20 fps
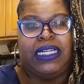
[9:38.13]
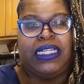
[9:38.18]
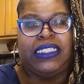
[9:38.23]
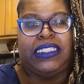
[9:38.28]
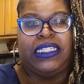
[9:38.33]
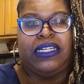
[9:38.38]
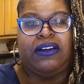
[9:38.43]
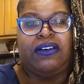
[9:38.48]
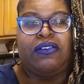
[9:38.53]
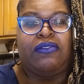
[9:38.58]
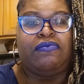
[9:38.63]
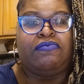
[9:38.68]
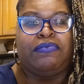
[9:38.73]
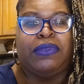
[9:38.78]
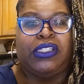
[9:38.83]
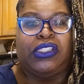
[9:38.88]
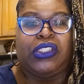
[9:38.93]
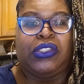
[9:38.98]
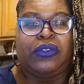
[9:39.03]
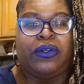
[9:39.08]
adult
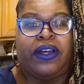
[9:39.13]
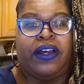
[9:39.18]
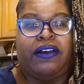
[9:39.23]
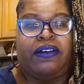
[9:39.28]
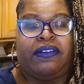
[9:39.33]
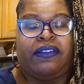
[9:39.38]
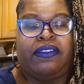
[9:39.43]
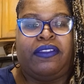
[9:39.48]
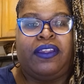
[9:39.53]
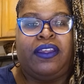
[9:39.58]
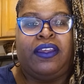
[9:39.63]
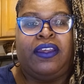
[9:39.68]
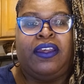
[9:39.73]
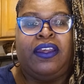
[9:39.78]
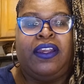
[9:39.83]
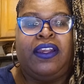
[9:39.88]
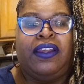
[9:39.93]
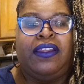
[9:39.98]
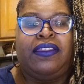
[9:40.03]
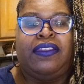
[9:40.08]
mental health
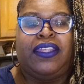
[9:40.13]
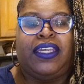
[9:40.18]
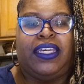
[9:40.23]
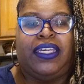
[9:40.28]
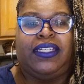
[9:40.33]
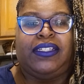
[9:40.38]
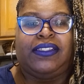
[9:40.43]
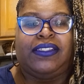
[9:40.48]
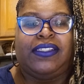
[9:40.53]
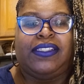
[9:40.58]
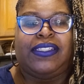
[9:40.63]
things.